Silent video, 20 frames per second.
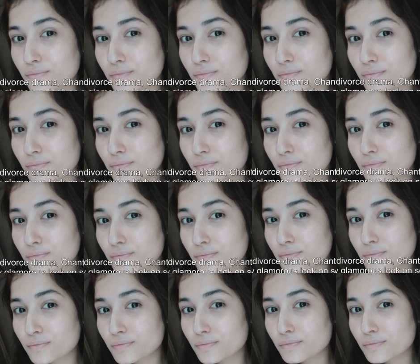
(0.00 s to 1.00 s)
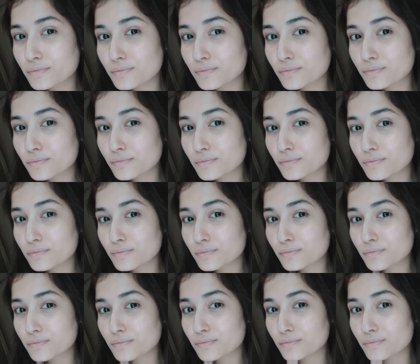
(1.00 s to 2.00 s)

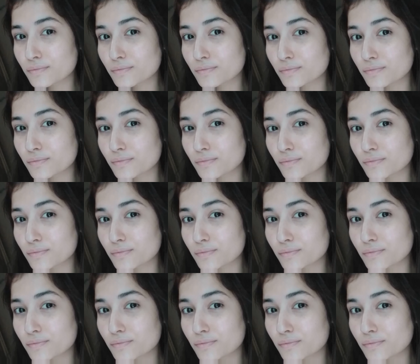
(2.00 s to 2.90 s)
Nothing is said.